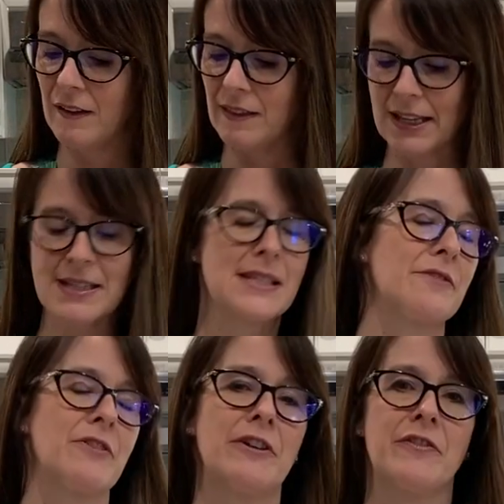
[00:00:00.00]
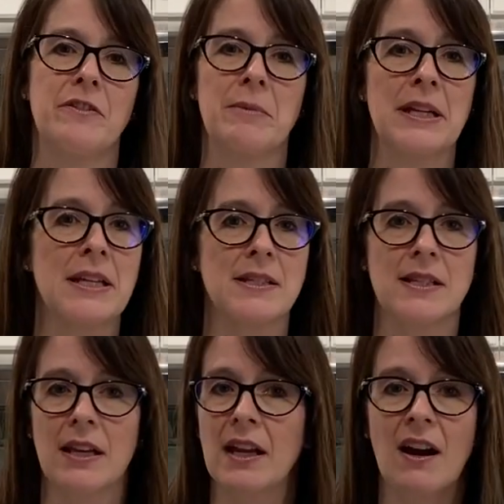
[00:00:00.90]
let it sit for a few minutes
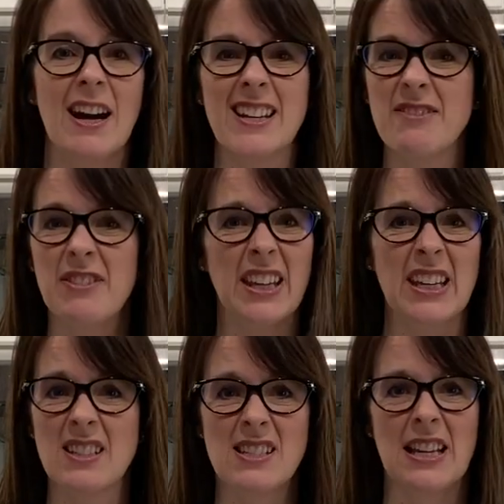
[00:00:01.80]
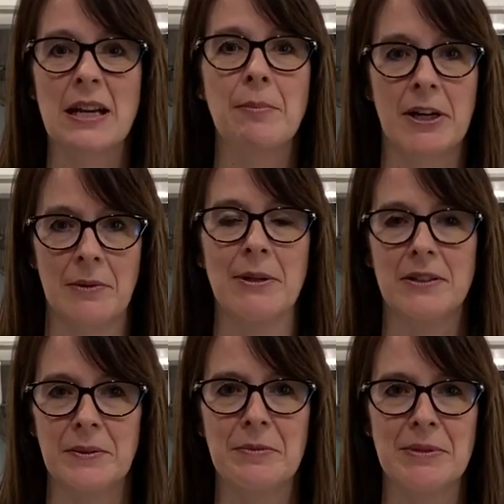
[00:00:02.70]
and it kind of thickens like a
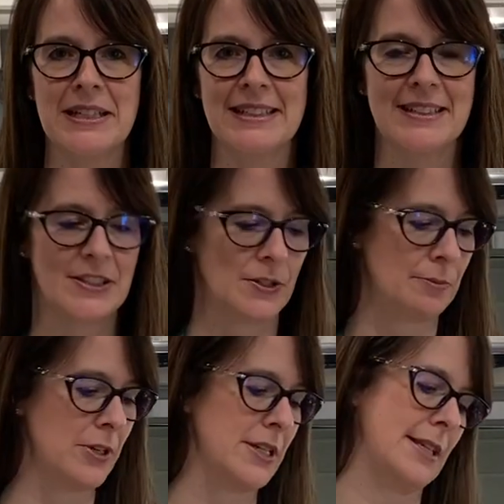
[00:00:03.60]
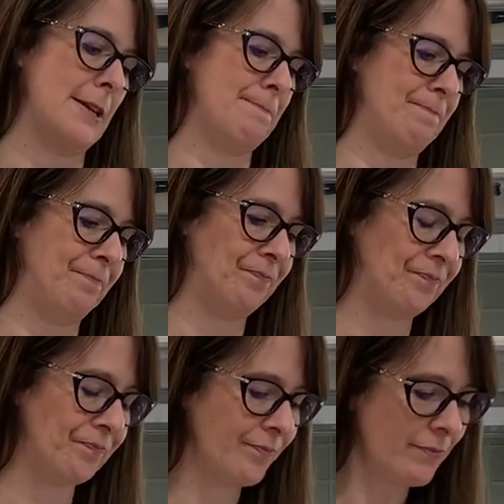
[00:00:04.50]
buttermilk would be. Super easy.
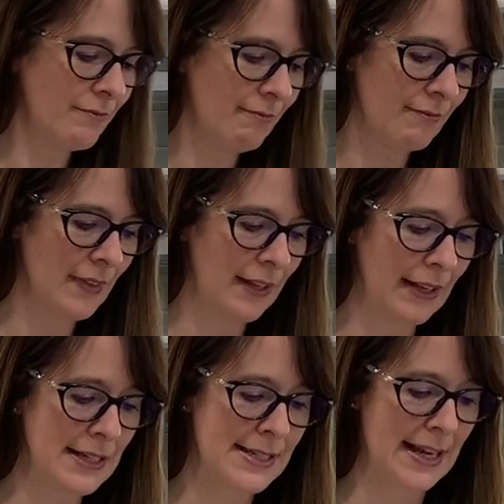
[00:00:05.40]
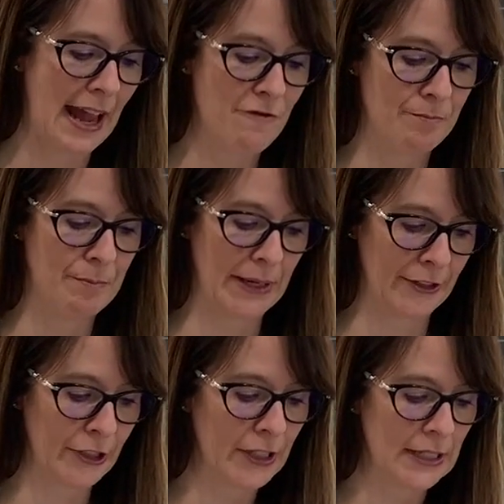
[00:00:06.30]
Next I have
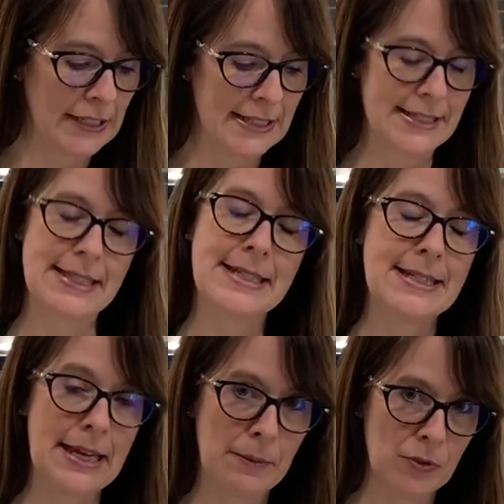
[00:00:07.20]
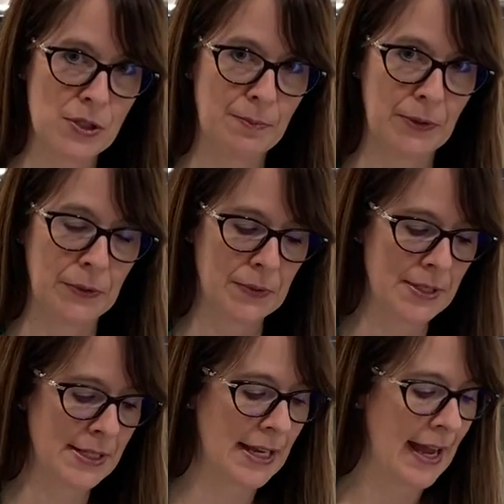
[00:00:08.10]
butter, 6
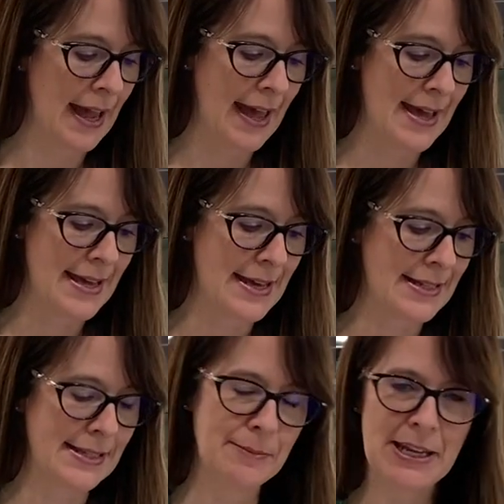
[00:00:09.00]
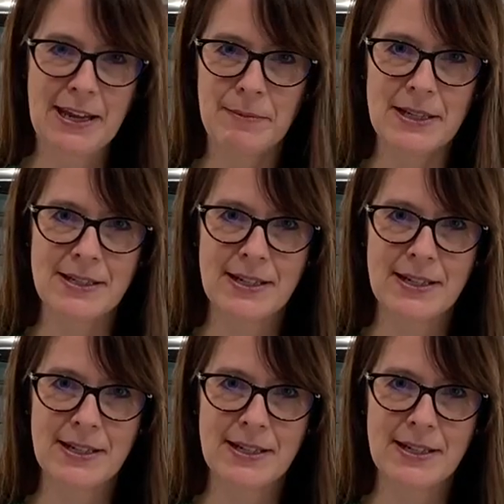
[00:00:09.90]
tablespoons, and somebody gave me a